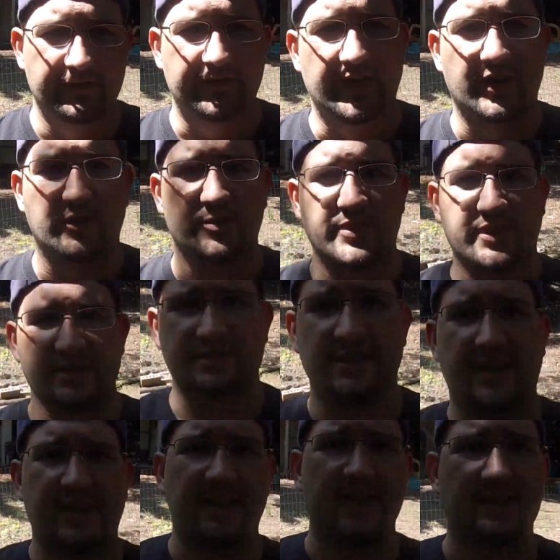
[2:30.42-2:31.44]
fire pit
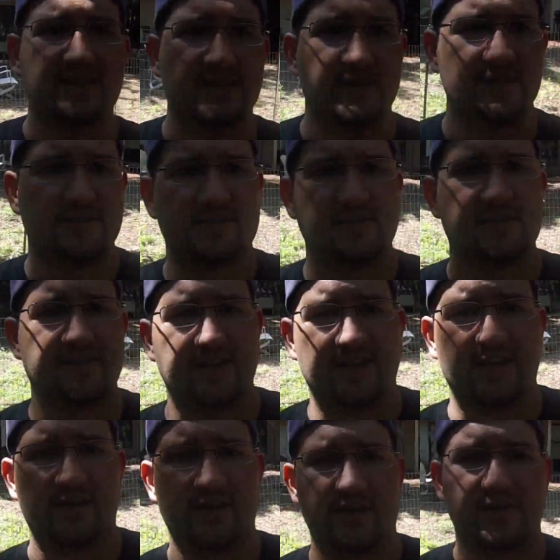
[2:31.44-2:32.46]
and seating
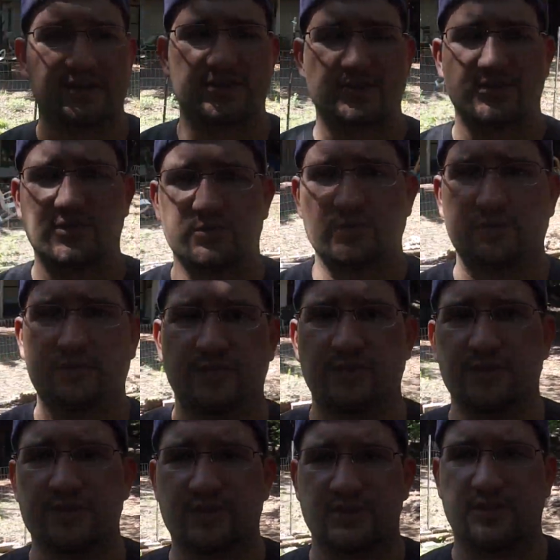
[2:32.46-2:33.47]
area as soon as we
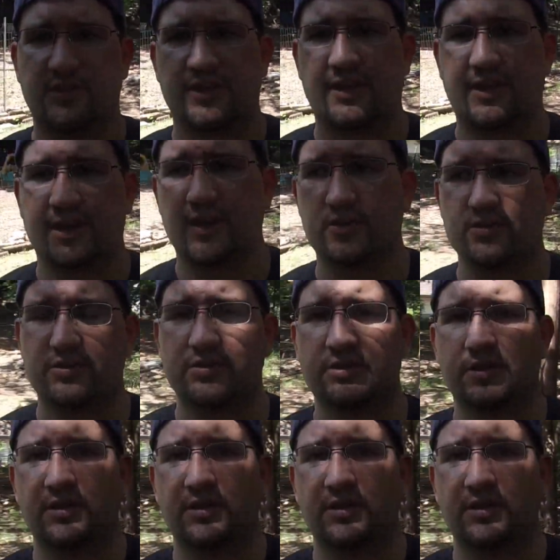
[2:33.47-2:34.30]
finish clearing it out.